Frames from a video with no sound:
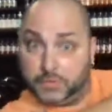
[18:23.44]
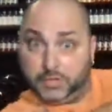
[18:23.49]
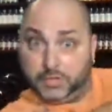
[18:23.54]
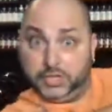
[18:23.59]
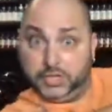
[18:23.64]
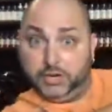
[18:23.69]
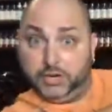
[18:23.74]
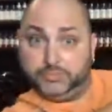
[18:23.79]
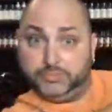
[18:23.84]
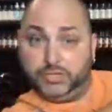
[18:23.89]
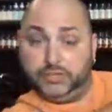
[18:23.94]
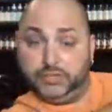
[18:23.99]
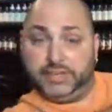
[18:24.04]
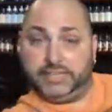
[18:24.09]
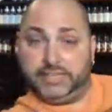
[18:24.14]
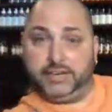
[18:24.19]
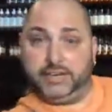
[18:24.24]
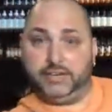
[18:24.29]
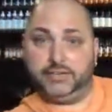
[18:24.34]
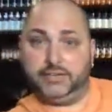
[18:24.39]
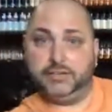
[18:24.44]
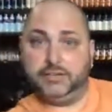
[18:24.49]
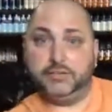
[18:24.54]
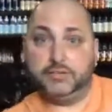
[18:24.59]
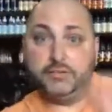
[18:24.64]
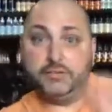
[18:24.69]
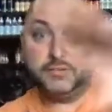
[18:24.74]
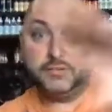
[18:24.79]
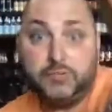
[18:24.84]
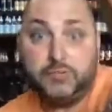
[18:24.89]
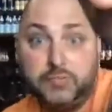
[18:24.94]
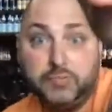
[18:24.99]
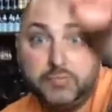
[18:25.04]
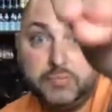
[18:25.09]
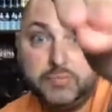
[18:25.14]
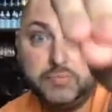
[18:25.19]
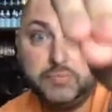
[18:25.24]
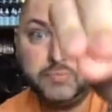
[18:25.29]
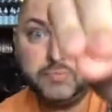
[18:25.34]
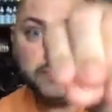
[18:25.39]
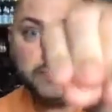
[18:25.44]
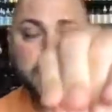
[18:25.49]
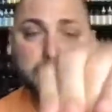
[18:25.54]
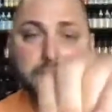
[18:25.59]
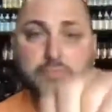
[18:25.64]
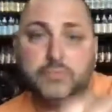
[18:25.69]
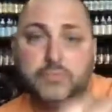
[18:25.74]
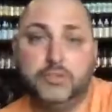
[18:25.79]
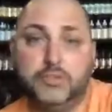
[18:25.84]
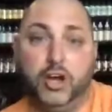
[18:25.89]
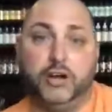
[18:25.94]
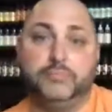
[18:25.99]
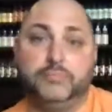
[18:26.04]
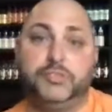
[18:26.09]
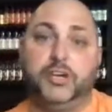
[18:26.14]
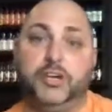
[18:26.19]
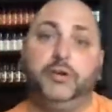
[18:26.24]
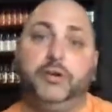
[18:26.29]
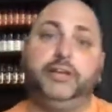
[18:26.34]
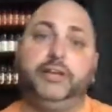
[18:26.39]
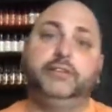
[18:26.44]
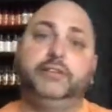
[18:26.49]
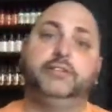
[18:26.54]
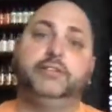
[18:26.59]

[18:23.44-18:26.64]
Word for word: You know what I'm doing right there? You know what I'm doing?